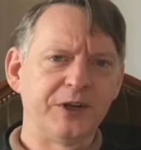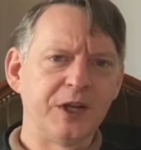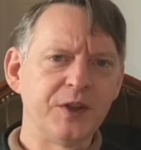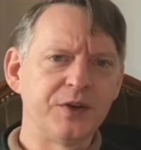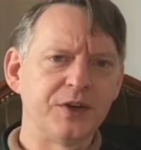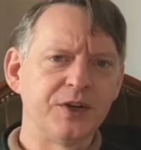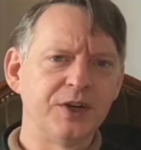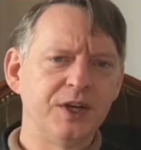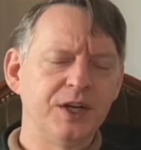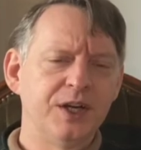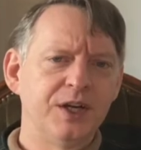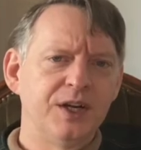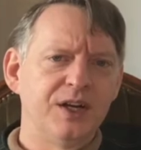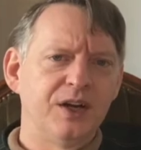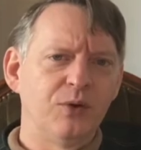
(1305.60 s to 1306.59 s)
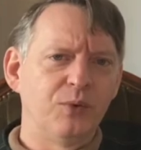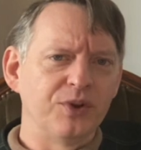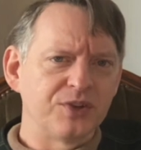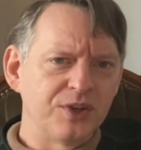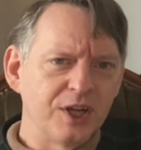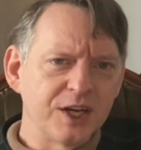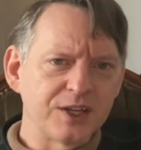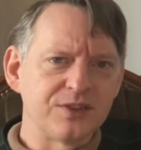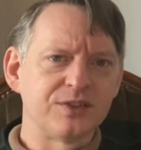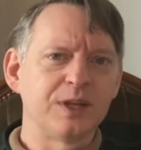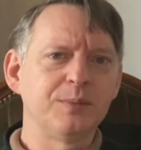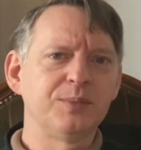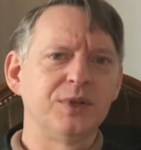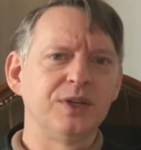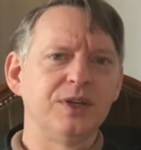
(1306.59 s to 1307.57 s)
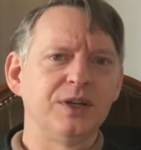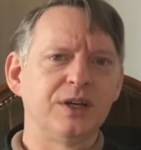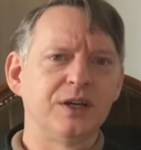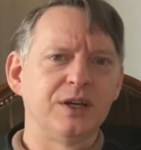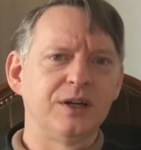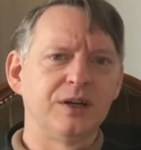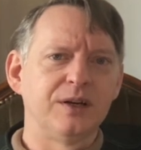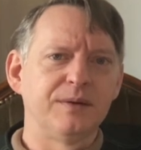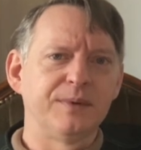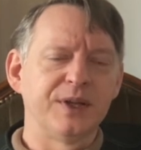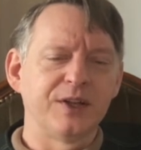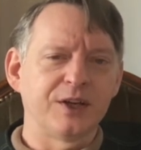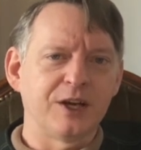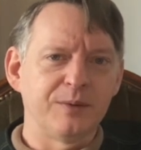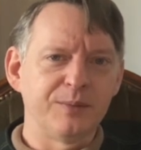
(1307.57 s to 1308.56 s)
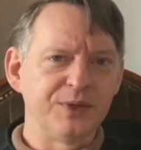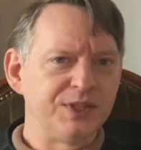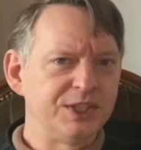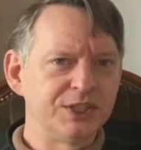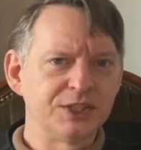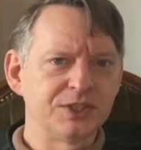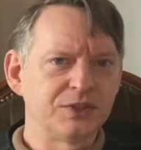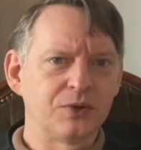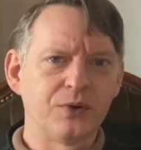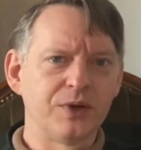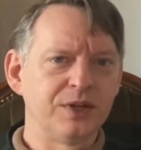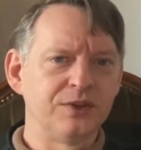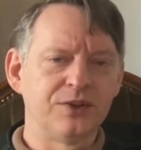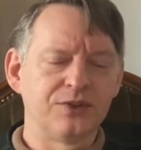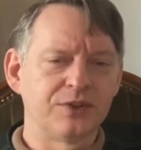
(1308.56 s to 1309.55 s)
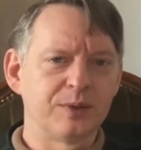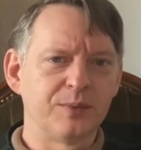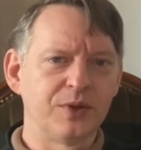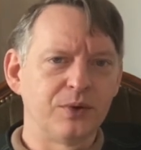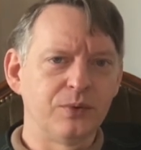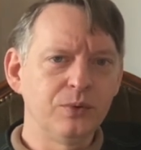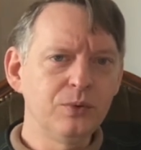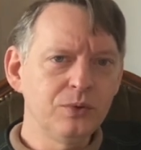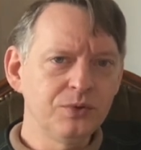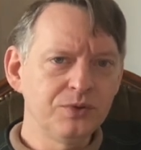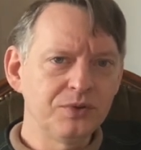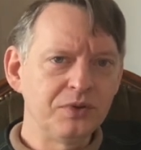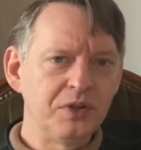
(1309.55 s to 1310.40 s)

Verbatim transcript: another, was not accepted uh, by the competition according to some of the rules.